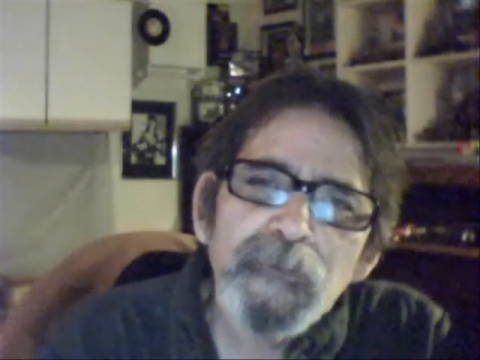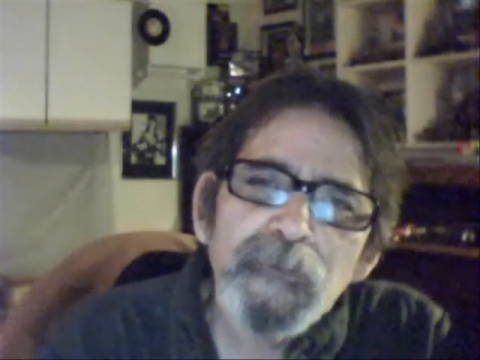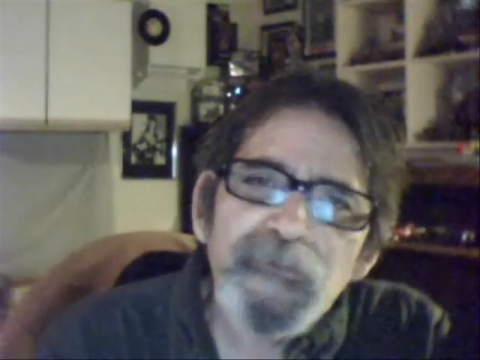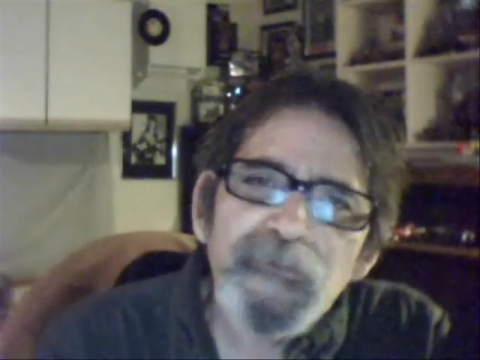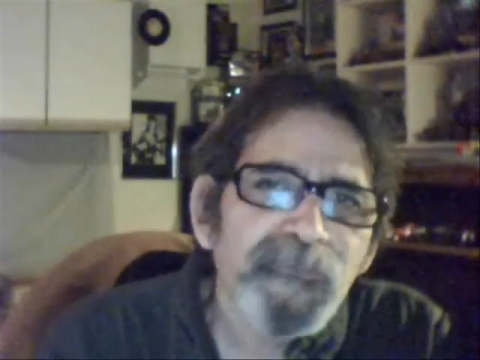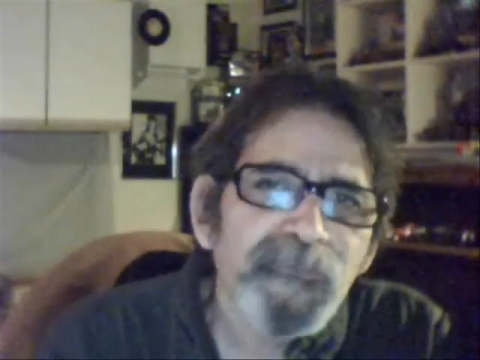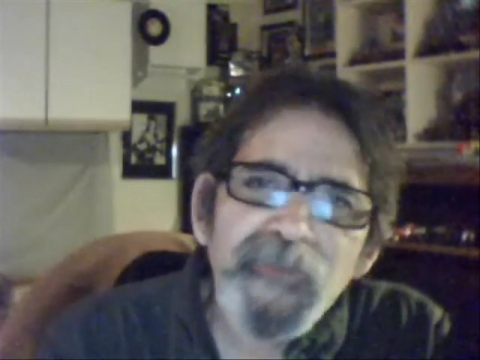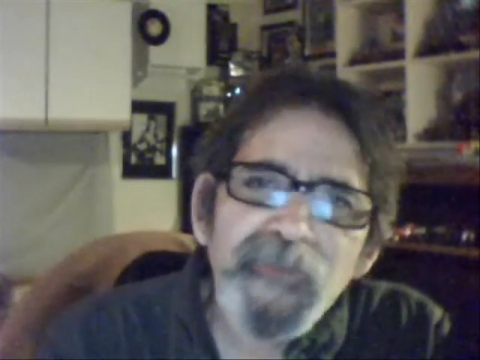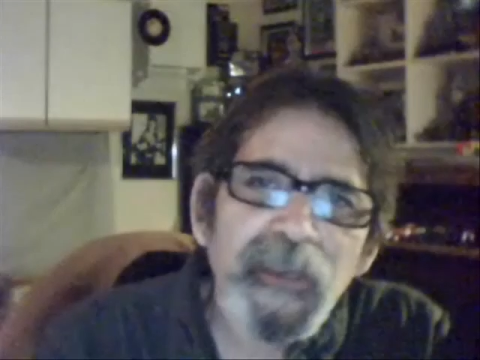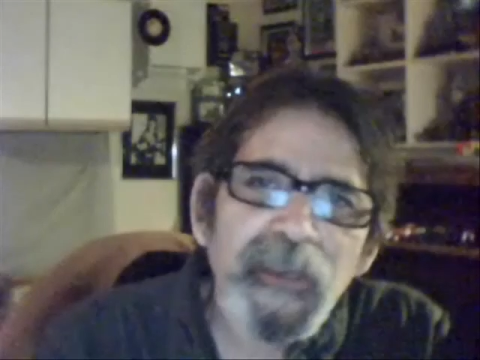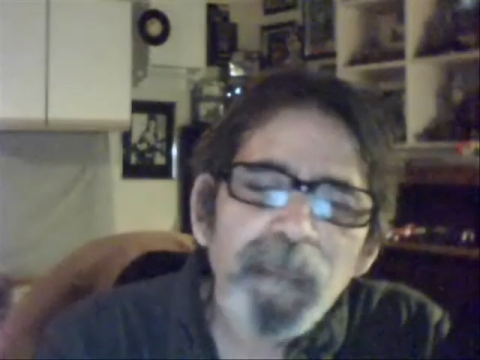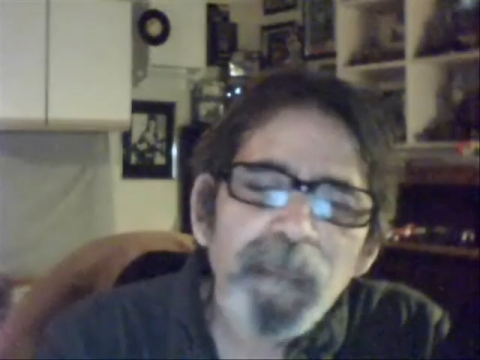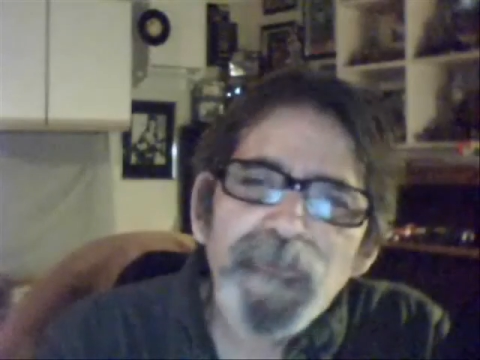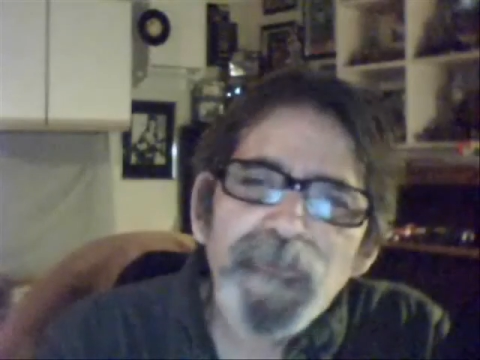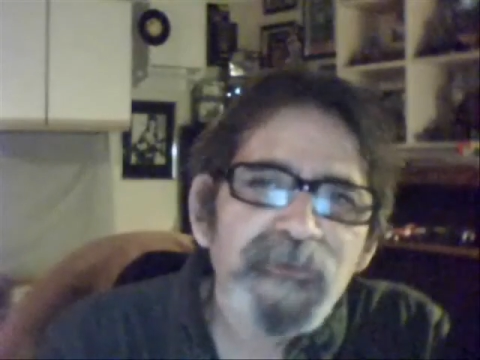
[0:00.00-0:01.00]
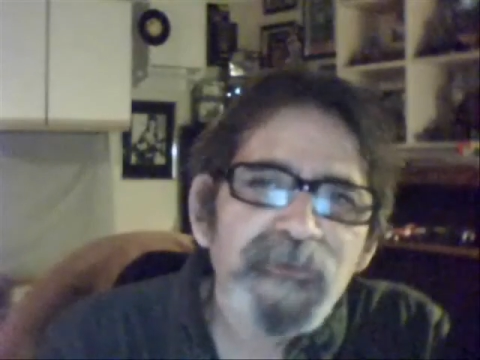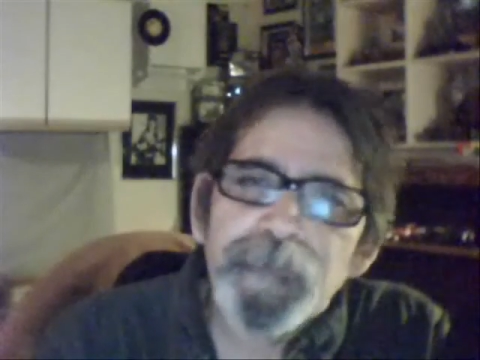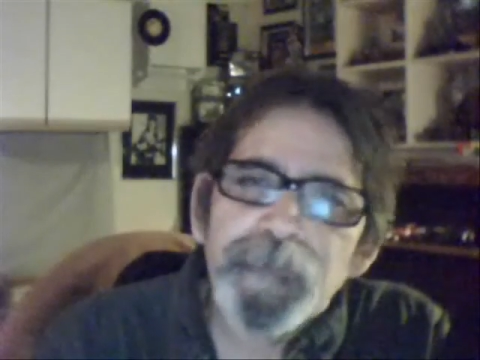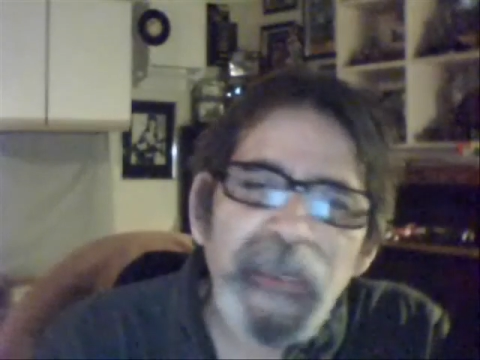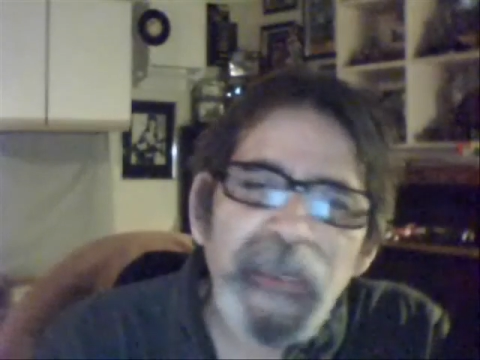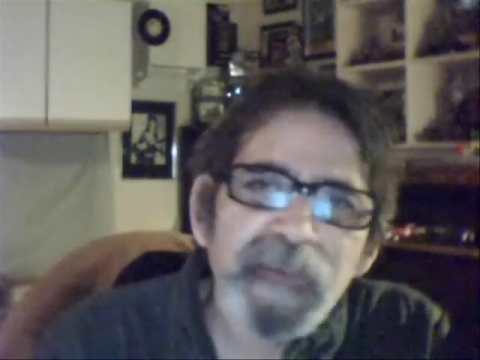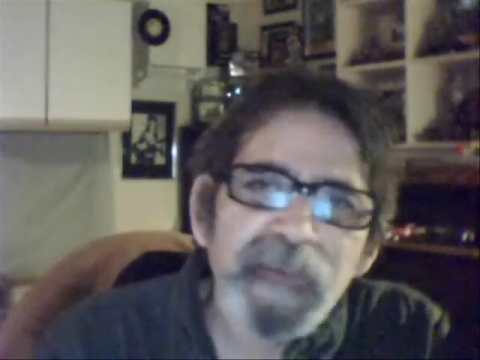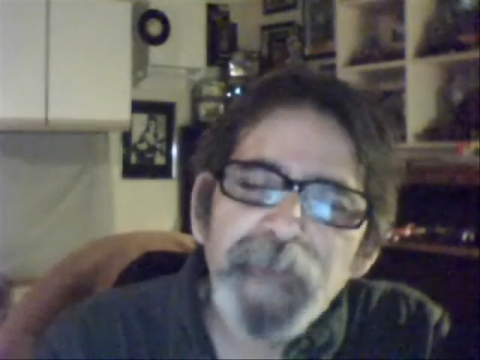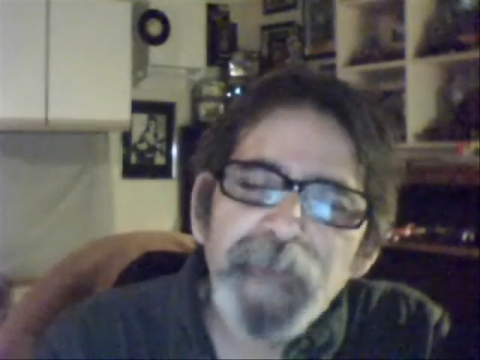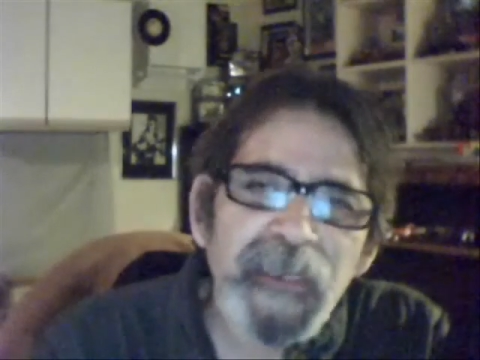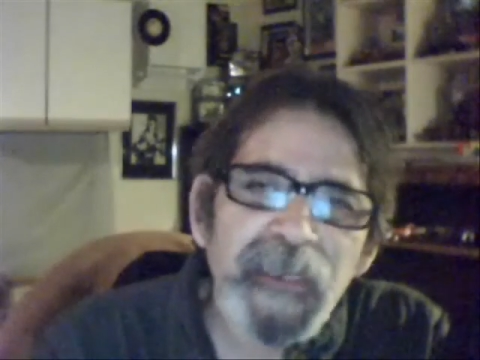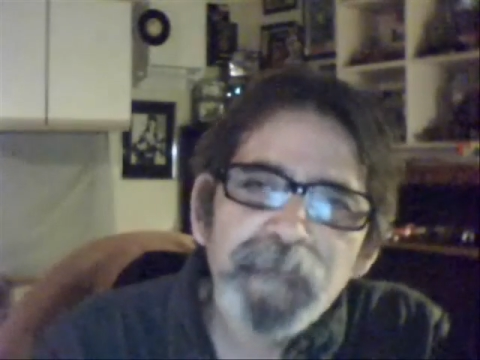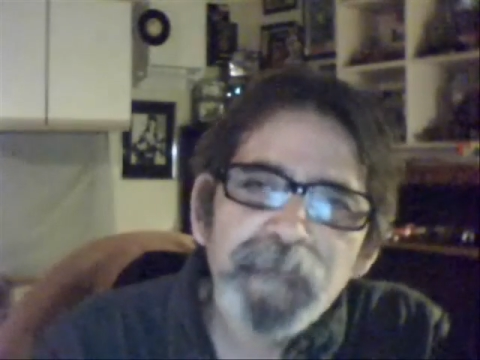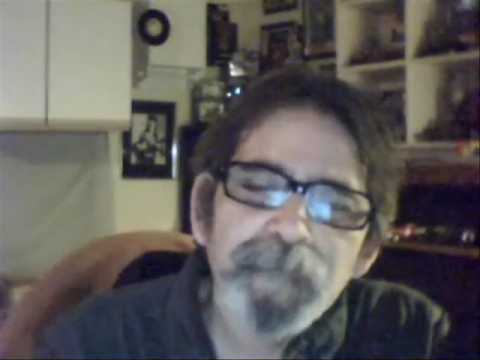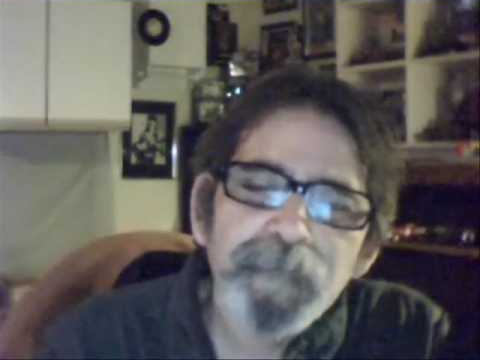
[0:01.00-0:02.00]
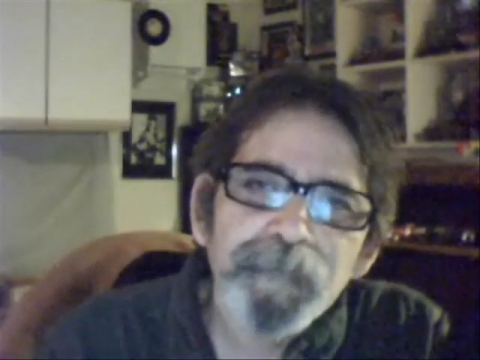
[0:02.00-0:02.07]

Joe Stack wasn't a bad man.